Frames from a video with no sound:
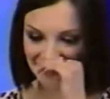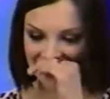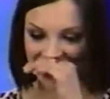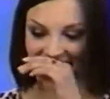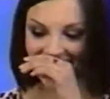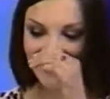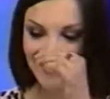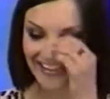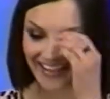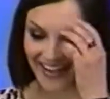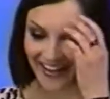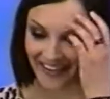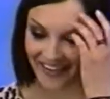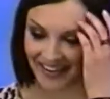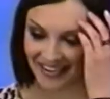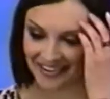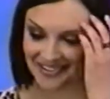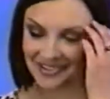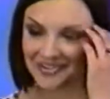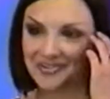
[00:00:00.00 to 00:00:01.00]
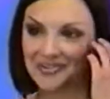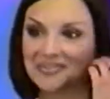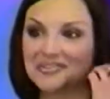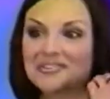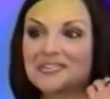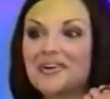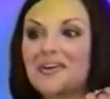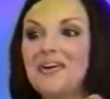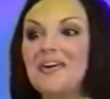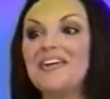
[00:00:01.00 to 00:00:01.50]
hilarious. It was
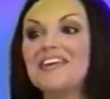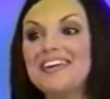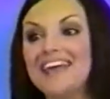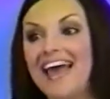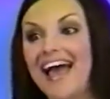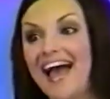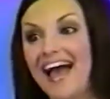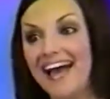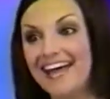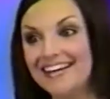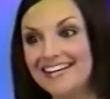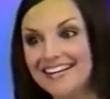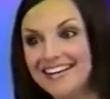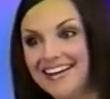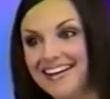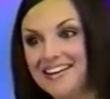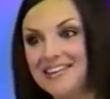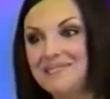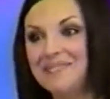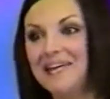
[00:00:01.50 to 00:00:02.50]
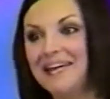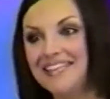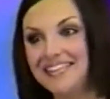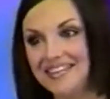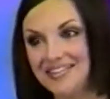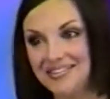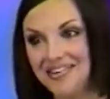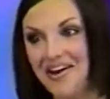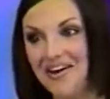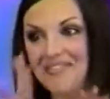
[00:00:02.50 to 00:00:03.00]
her cat, and it made
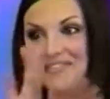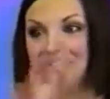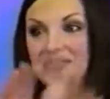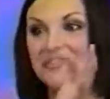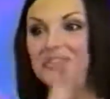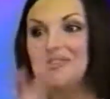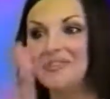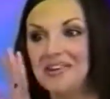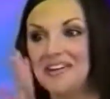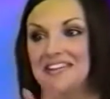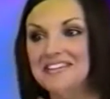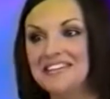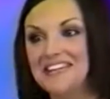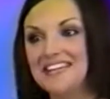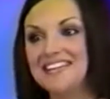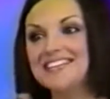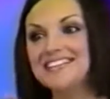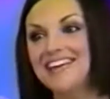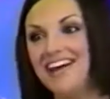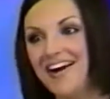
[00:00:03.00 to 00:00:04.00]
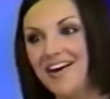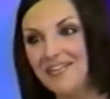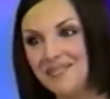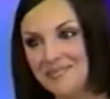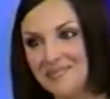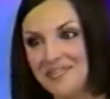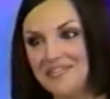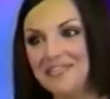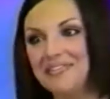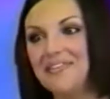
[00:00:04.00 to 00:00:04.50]
this awful screeching
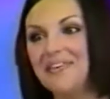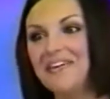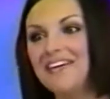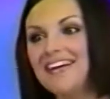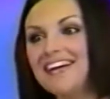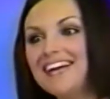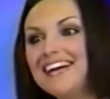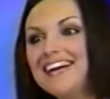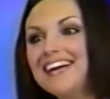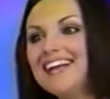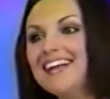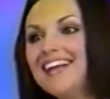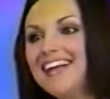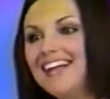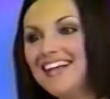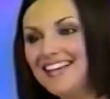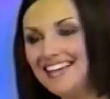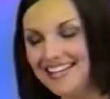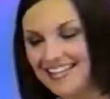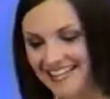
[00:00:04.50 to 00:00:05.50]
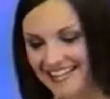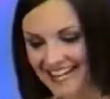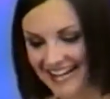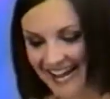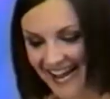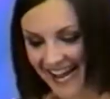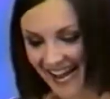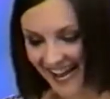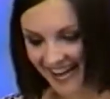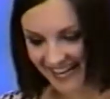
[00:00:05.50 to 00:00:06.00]
sound oh. before.
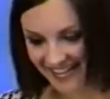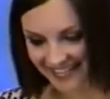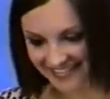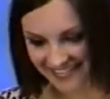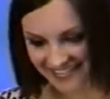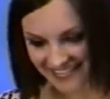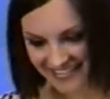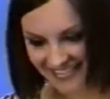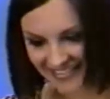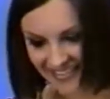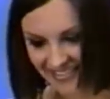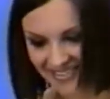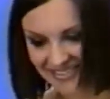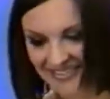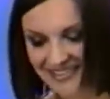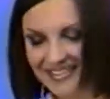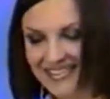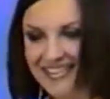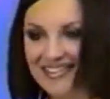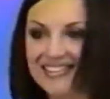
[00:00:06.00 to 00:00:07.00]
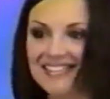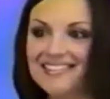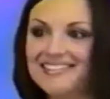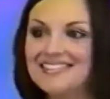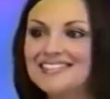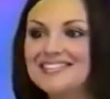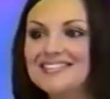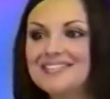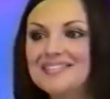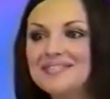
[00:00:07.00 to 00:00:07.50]
Yeah. Oh,
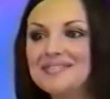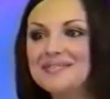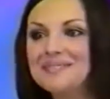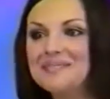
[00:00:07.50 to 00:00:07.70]
jeez.